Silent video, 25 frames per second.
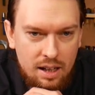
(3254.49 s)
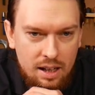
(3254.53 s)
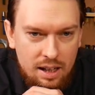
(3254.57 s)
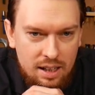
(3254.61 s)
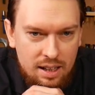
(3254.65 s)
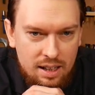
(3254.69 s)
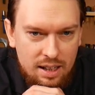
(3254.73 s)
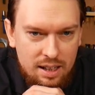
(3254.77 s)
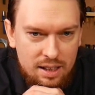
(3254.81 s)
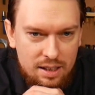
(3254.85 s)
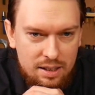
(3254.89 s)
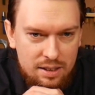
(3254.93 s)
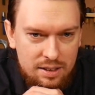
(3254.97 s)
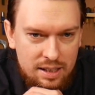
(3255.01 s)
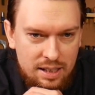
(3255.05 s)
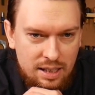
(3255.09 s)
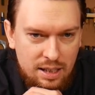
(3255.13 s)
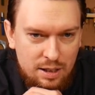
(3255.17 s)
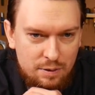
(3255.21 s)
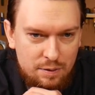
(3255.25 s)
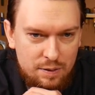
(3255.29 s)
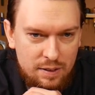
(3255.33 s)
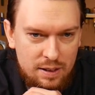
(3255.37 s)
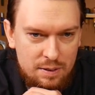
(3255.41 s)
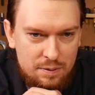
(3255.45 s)
Uh,
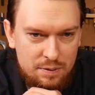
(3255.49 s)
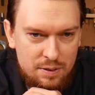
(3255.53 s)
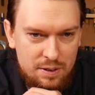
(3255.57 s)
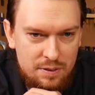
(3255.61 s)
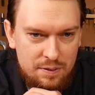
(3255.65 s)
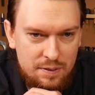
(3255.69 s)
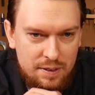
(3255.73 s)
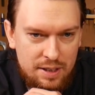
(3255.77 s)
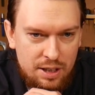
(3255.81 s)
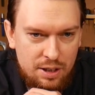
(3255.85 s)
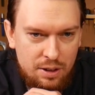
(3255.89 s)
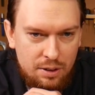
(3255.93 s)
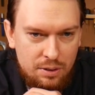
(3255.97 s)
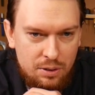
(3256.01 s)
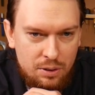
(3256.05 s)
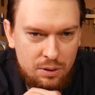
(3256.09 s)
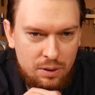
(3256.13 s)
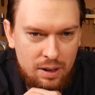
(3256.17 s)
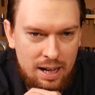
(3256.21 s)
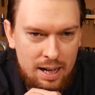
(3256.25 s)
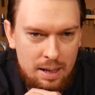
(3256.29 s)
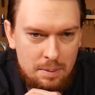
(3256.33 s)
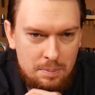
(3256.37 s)
thank you, Philip, for the video. You're